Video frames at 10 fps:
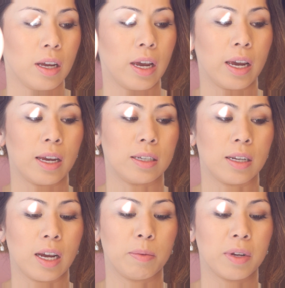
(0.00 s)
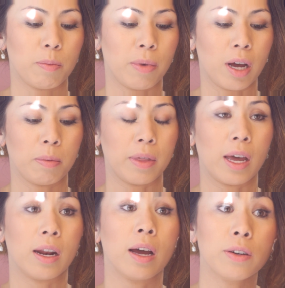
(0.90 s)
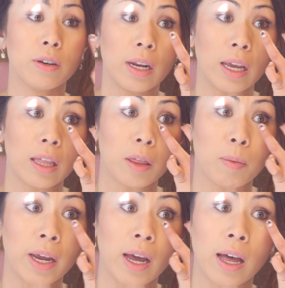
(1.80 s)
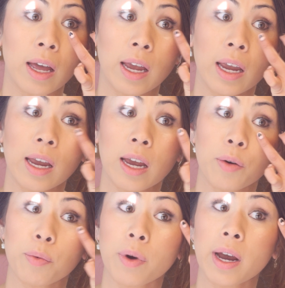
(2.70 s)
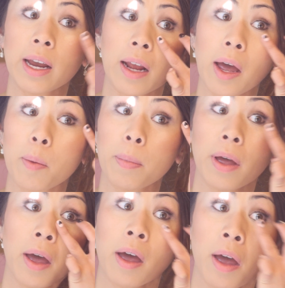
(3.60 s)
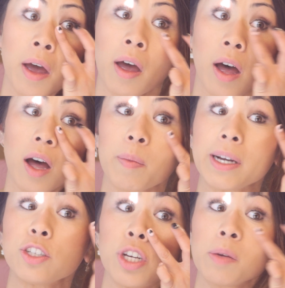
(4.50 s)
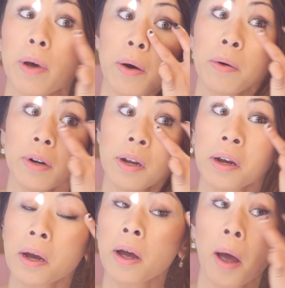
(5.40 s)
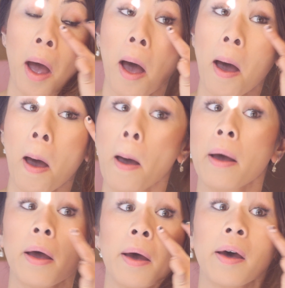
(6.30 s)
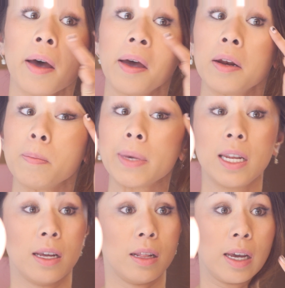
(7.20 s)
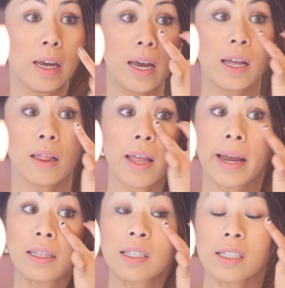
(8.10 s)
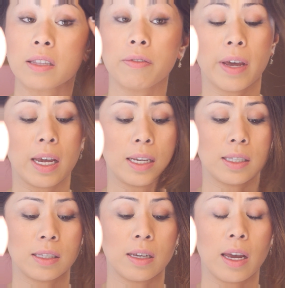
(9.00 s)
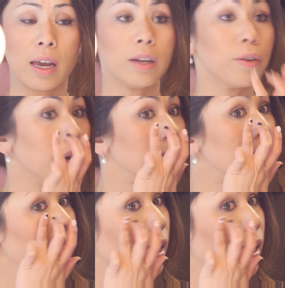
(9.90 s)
And I'm going to pop that underneath my eye and right up on my cheekbone. And immediately it lightens the face and creates that